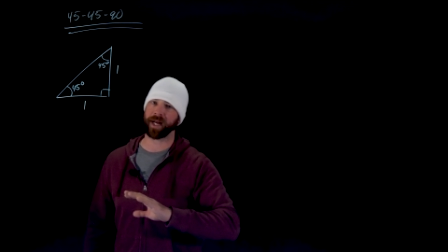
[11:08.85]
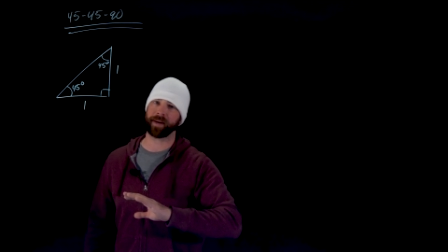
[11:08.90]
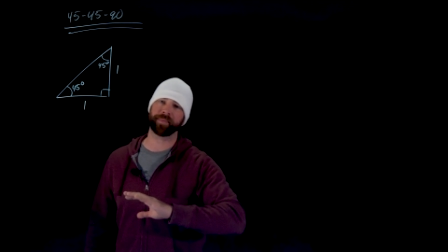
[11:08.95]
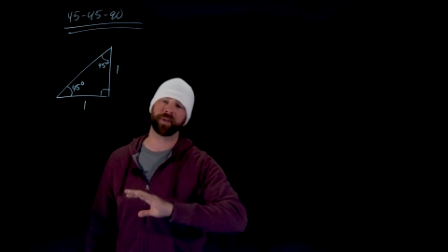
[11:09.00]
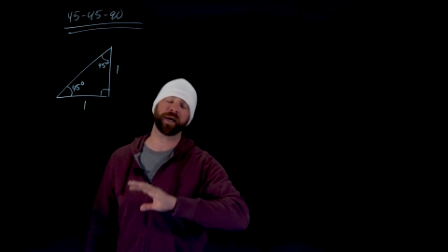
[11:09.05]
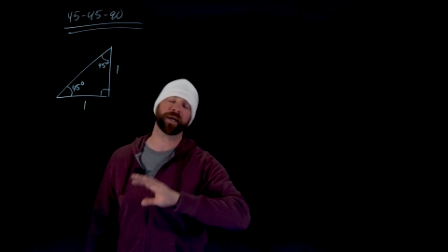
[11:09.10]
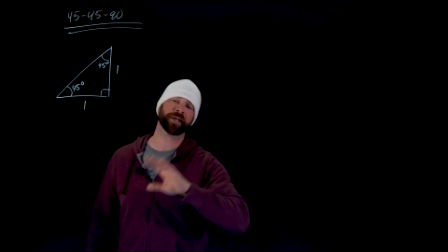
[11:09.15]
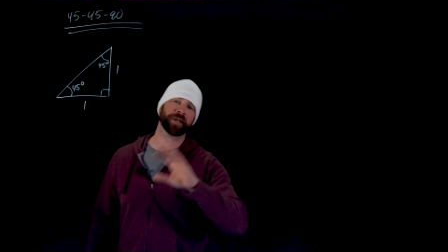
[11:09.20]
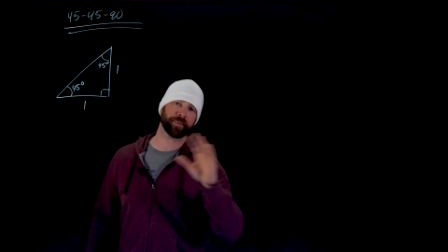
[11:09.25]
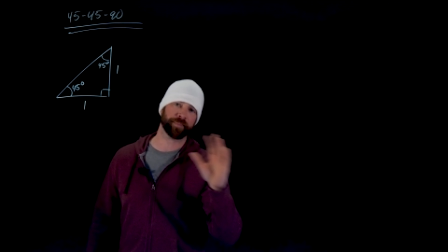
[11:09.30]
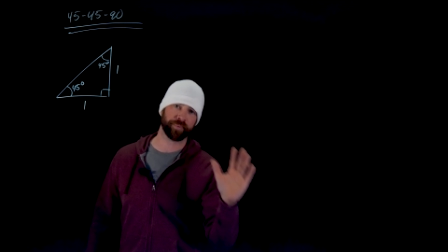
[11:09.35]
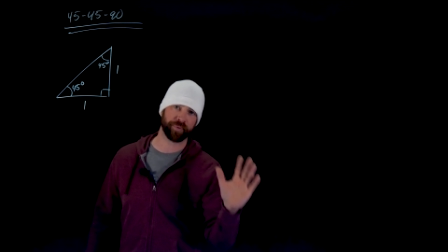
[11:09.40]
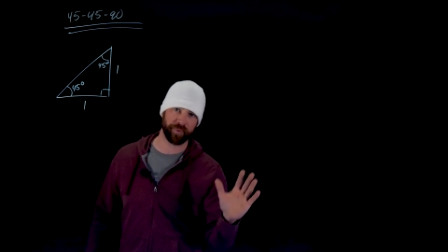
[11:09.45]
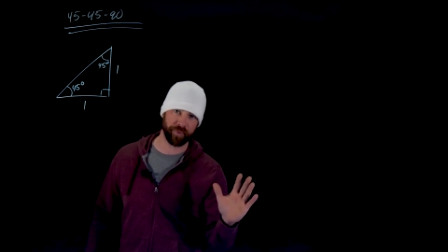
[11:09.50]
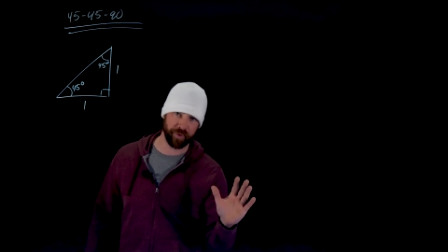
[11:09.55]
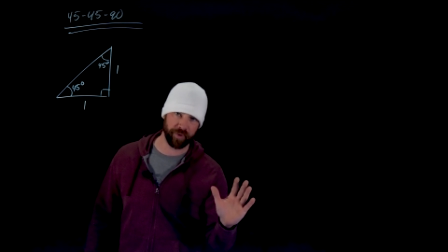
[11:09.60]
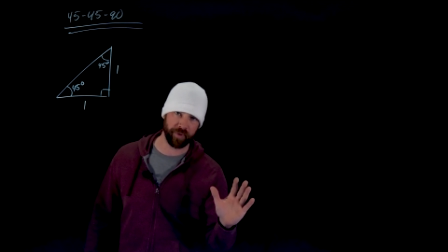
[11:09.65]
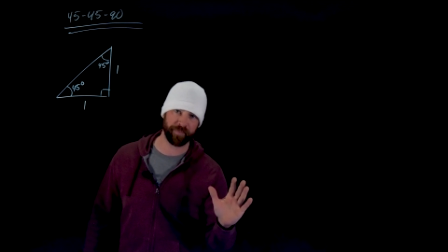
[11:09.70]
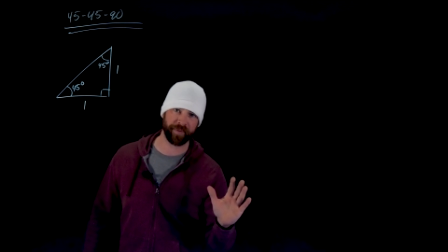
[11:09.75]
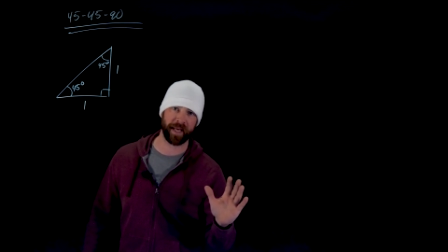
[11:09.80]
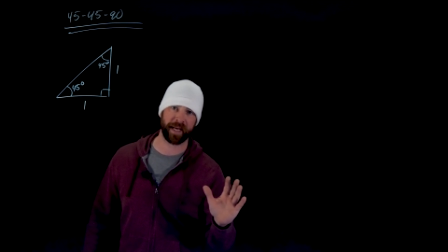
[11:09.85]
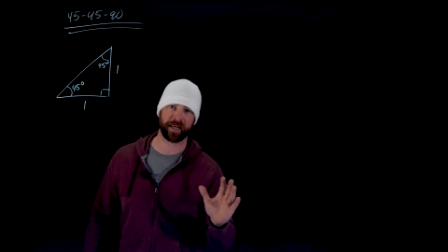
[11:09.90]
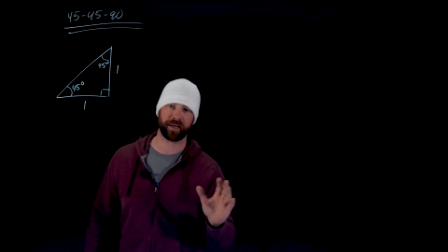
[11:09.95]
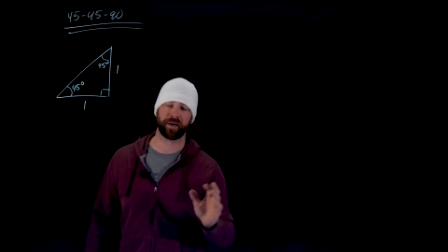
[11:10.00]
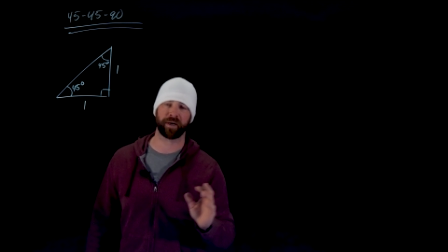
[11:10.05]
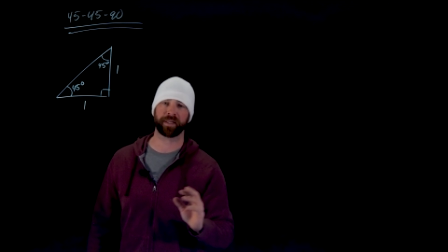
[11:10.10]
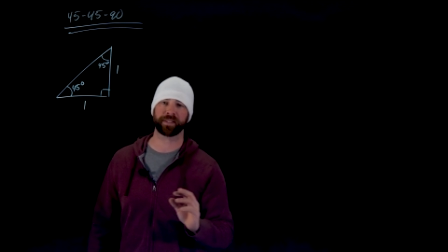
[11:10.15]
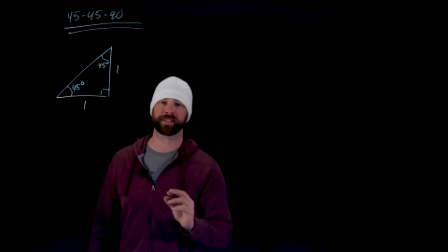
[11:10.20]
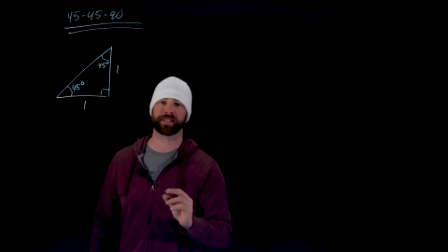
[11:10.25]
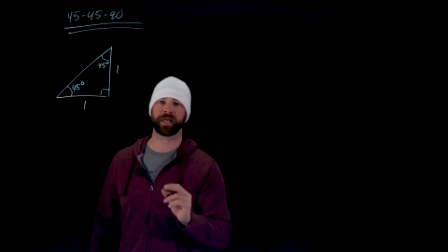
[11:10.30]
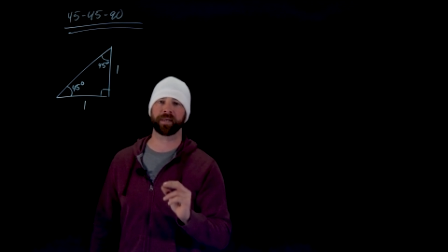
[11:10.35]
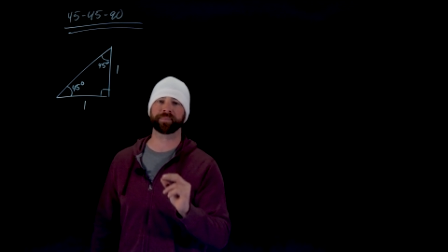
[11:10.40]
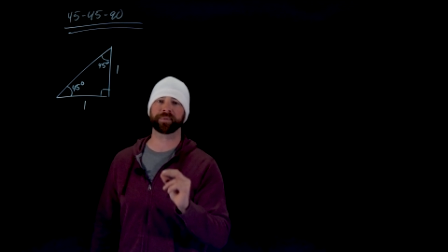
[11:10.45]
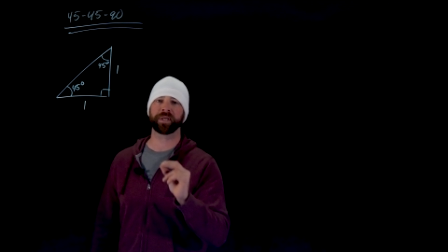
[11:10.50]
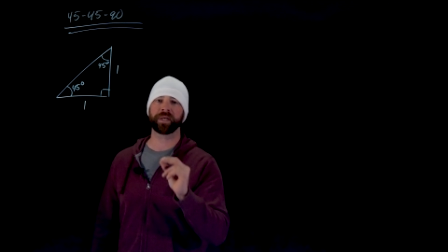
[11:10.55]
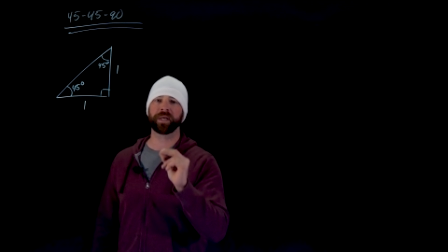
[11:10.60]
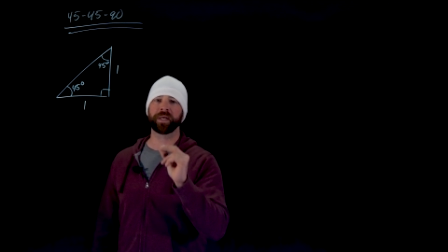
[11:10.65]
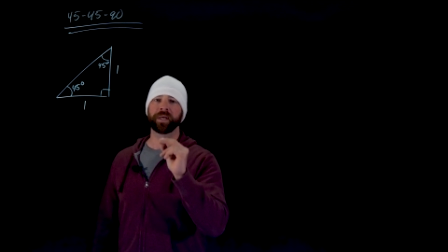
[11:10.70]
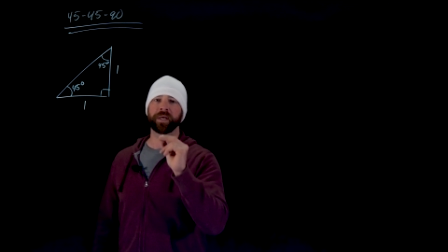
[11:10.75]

I'm not going to prove that concept,